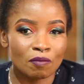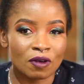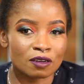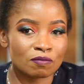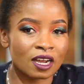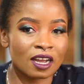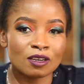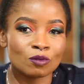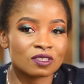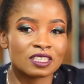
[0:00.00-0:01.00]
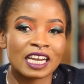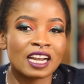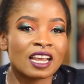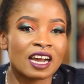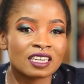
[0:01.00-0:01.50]
Mahatma Gandhi was
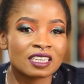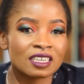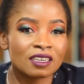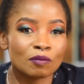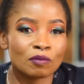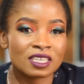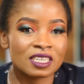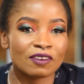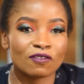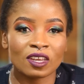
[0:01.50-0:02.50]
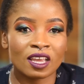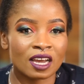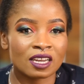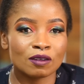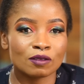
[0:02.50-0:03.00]
really angry, but he
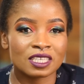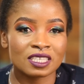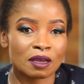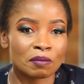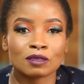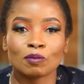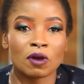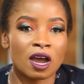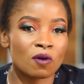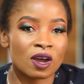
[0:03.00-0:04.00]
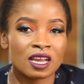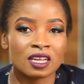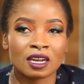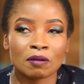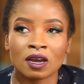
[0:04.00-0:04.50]
figured, since I'm at power
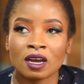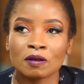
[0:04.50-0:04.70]
and I'm